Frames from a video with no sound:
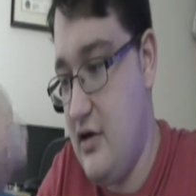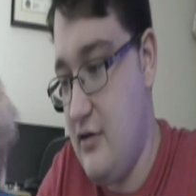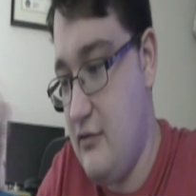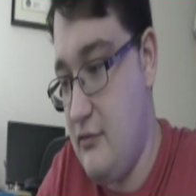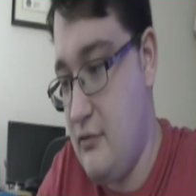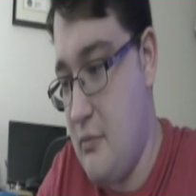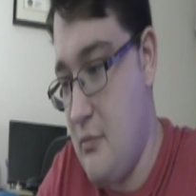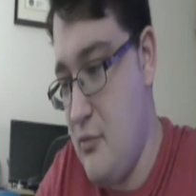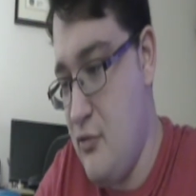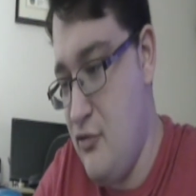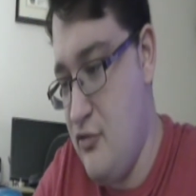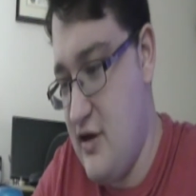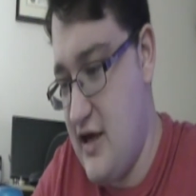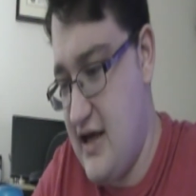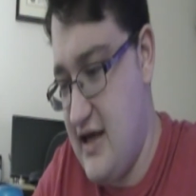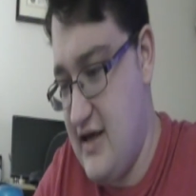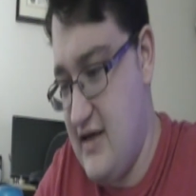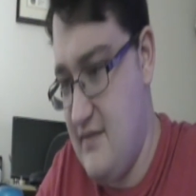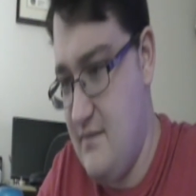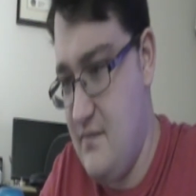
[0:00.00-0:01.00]

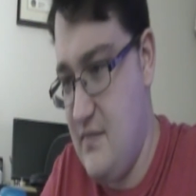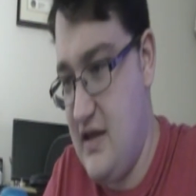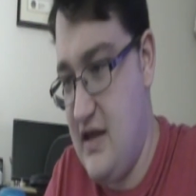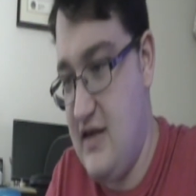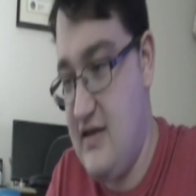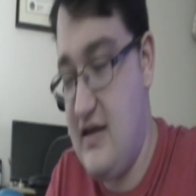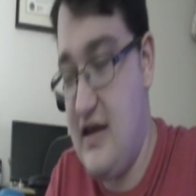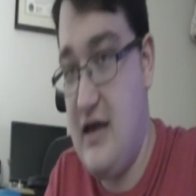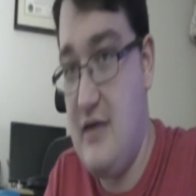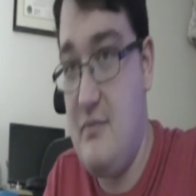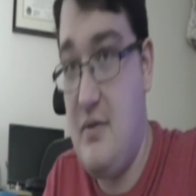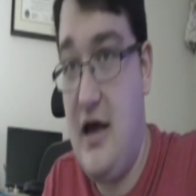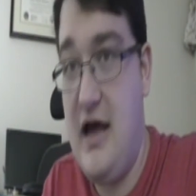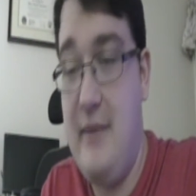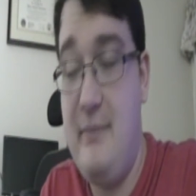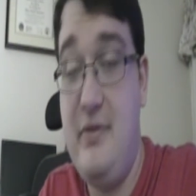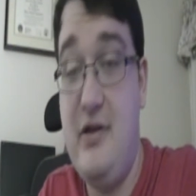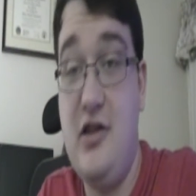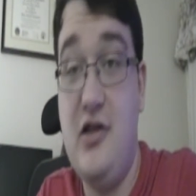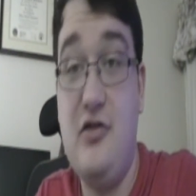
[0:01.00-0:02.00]
Ramune is a
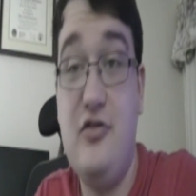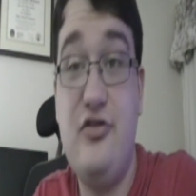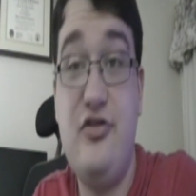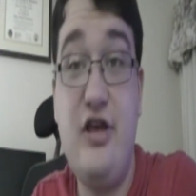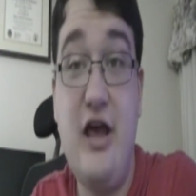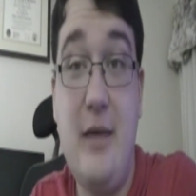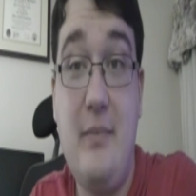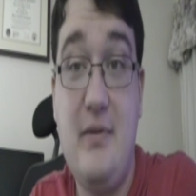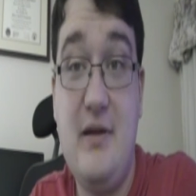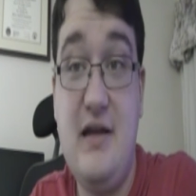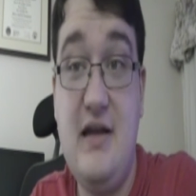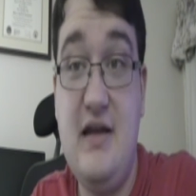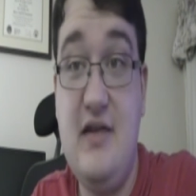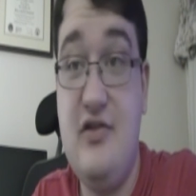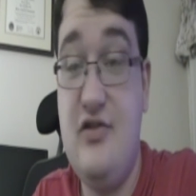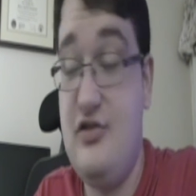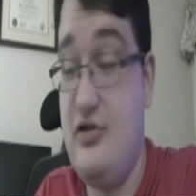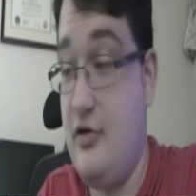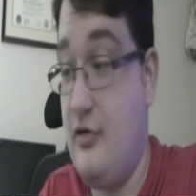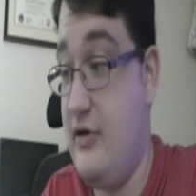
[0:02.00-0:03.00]
popular
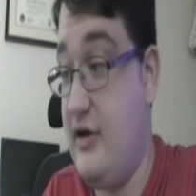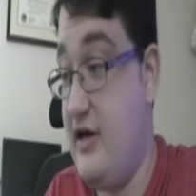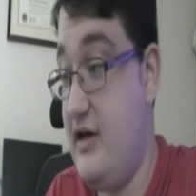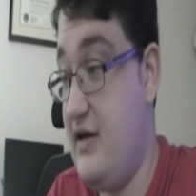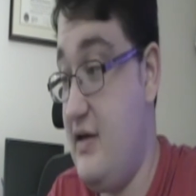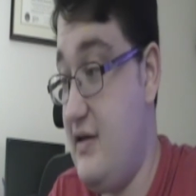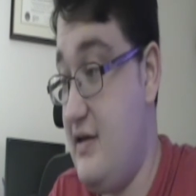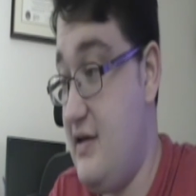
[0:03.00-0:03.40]
Japanese soda,